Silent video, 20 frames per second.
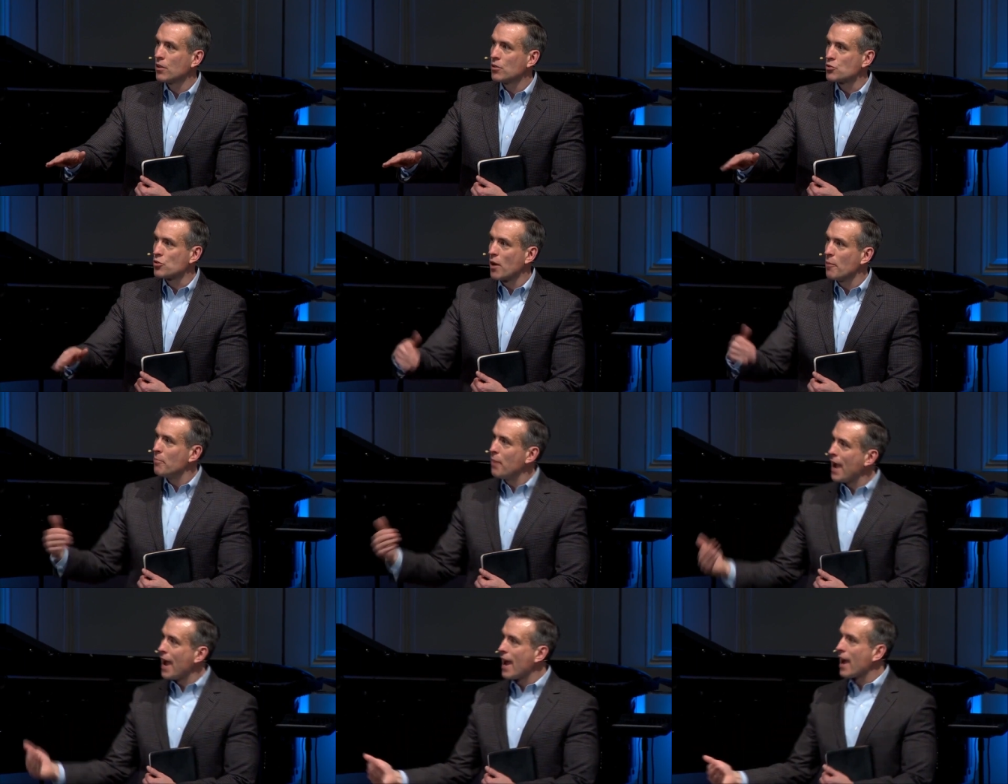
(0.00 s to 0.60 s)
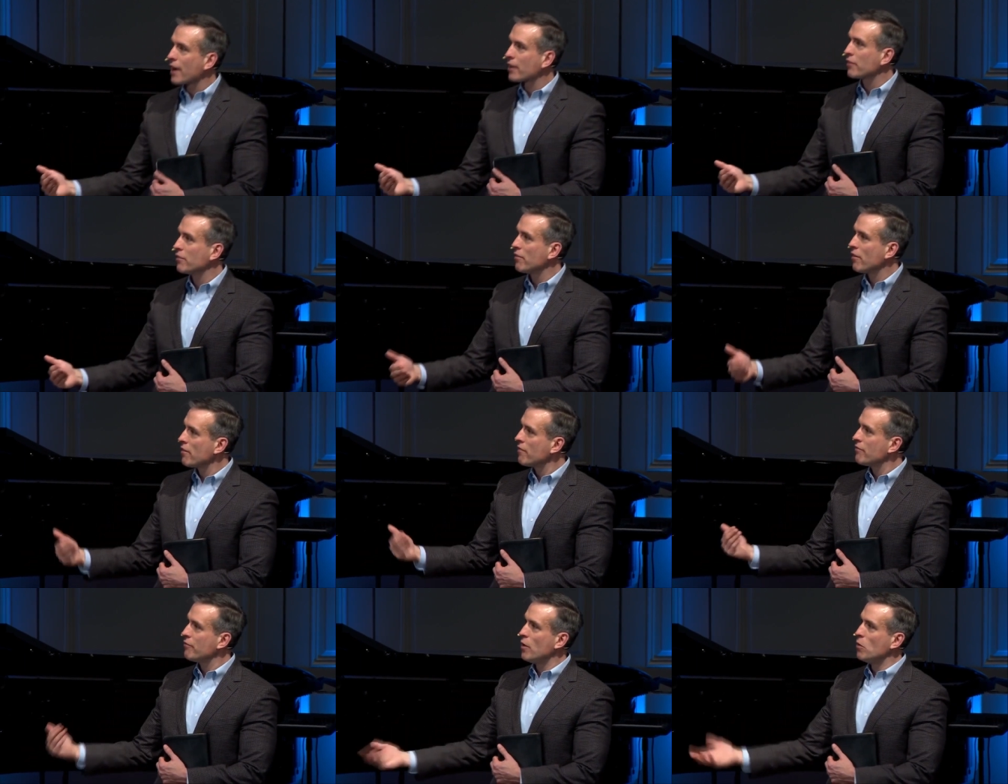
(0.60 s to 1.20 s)
Drop back,
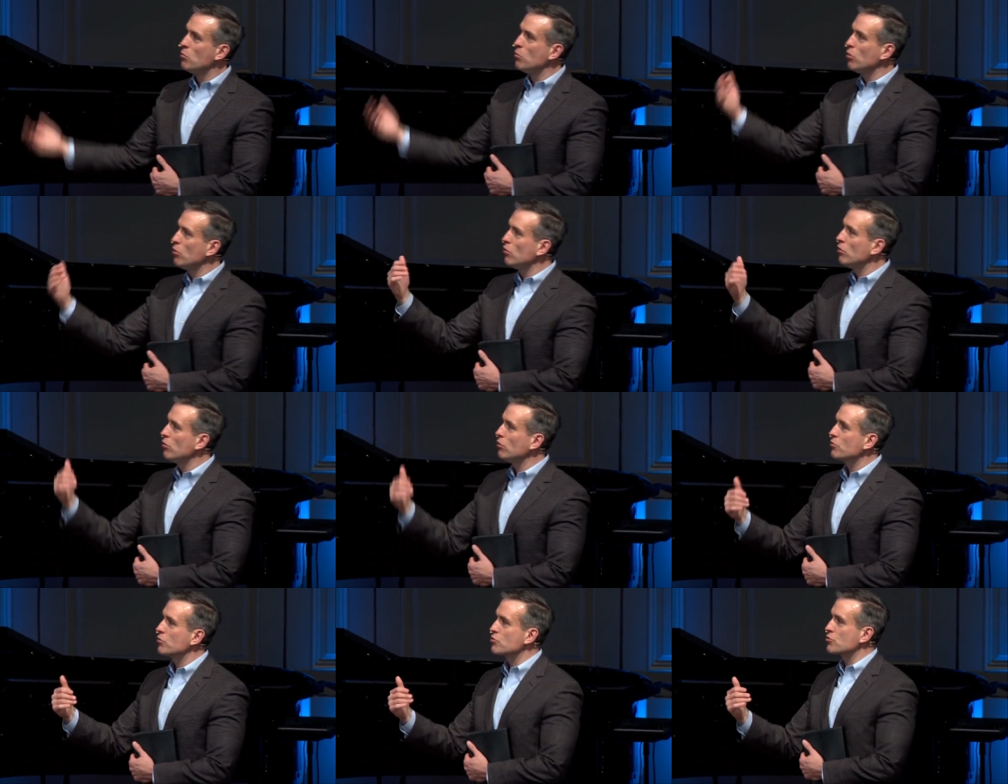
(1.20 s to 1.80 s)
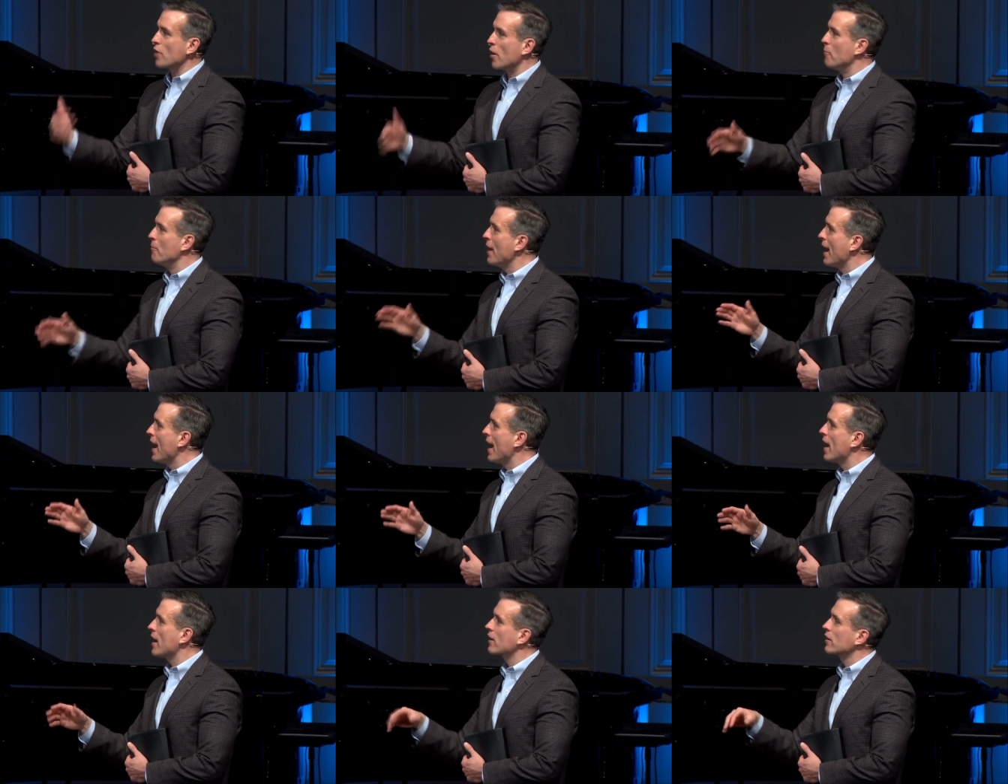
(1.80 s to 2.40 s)
fumble, drop
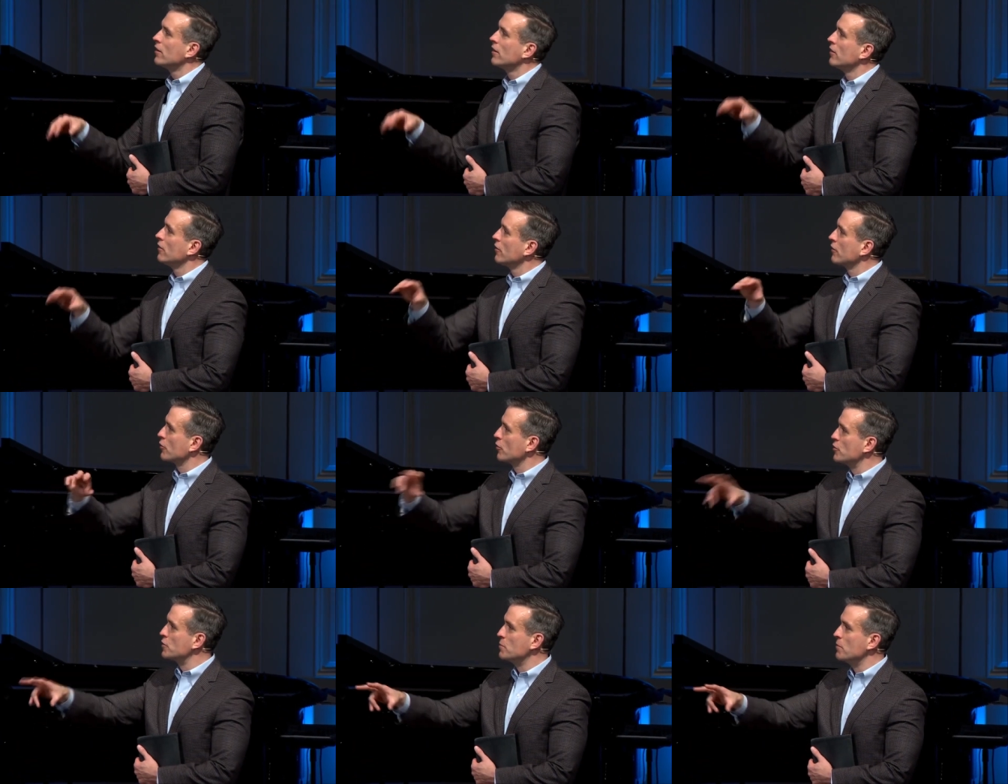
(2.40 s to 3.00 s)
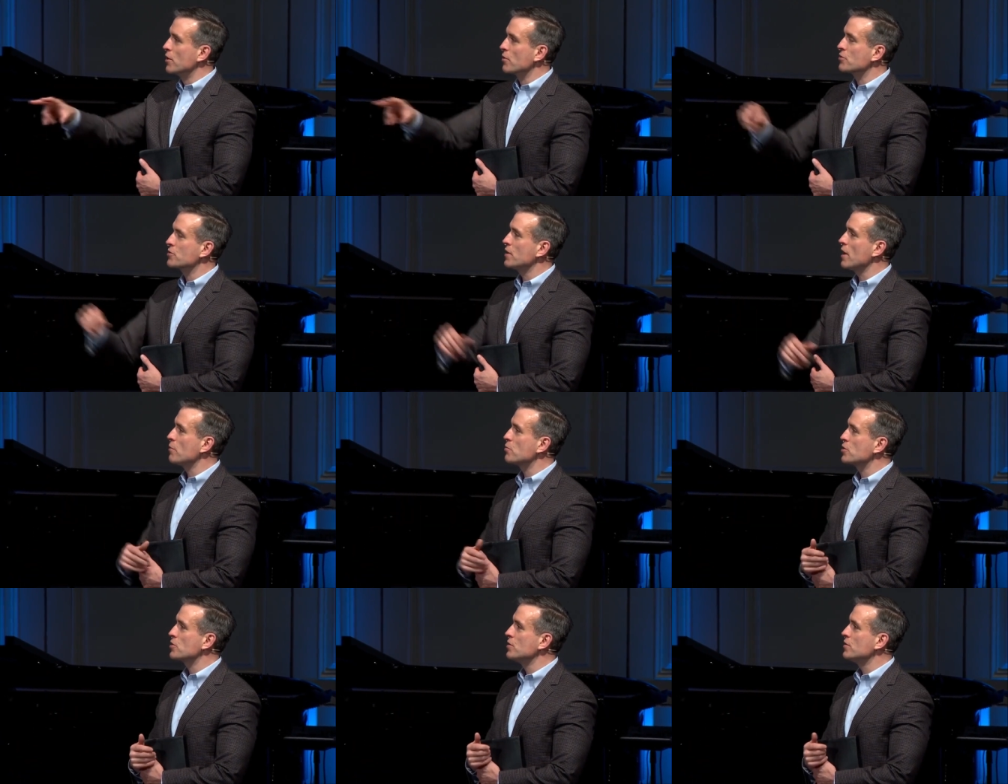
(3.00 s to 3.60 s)
back, threw some
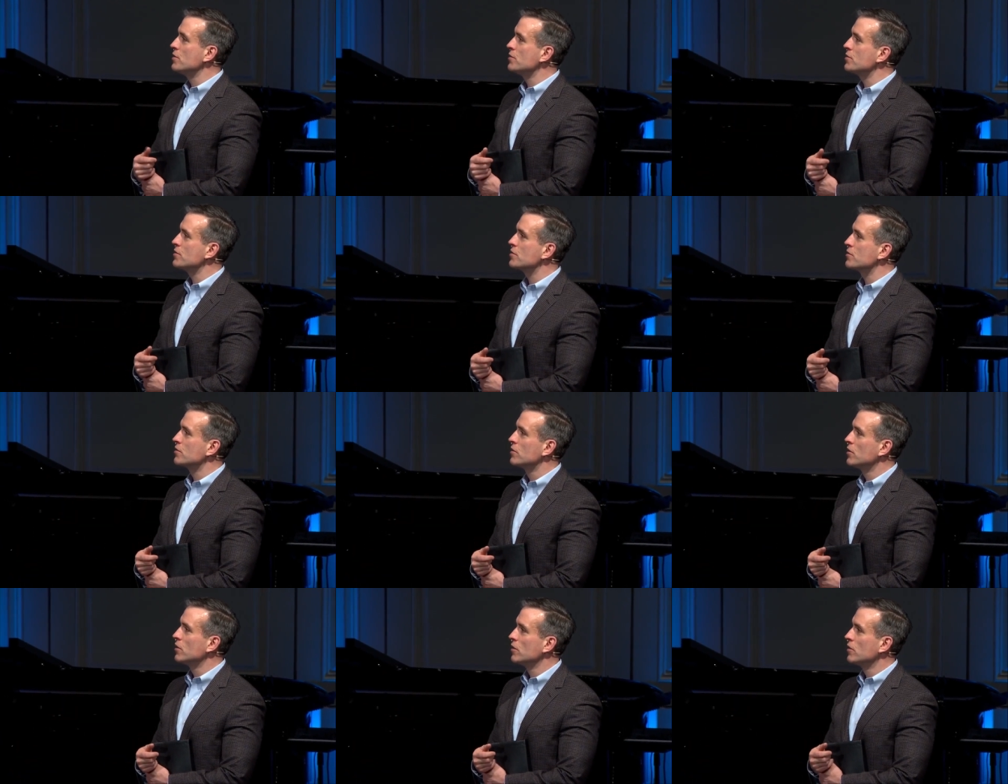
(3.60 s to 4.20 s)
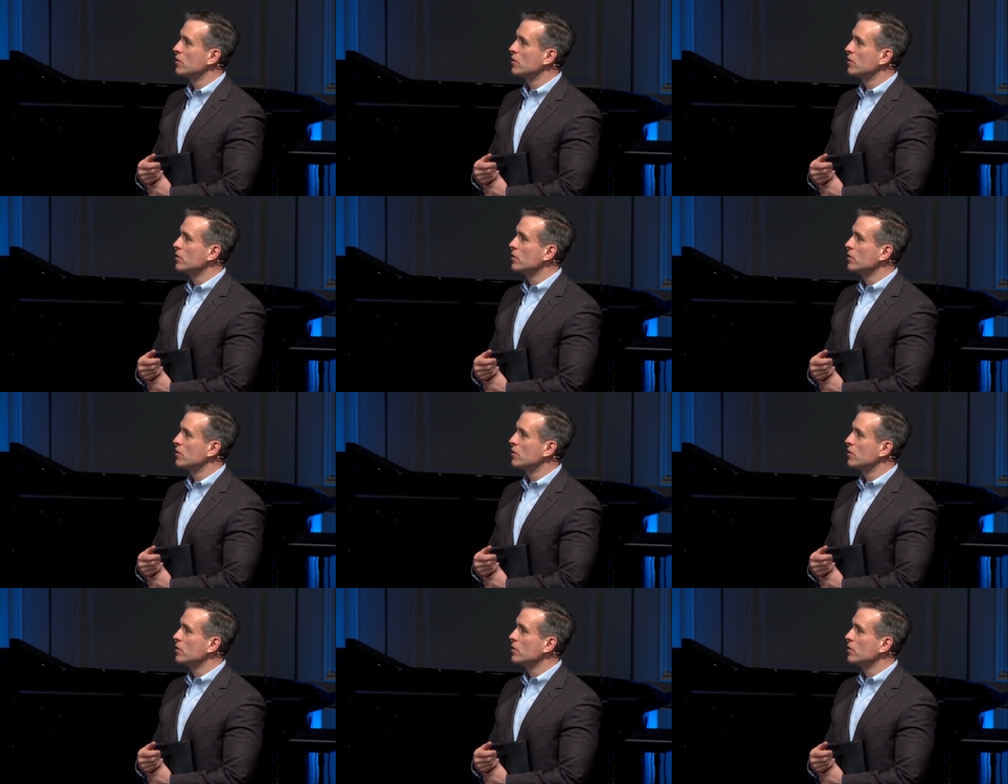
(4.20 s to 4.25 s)
interceptions.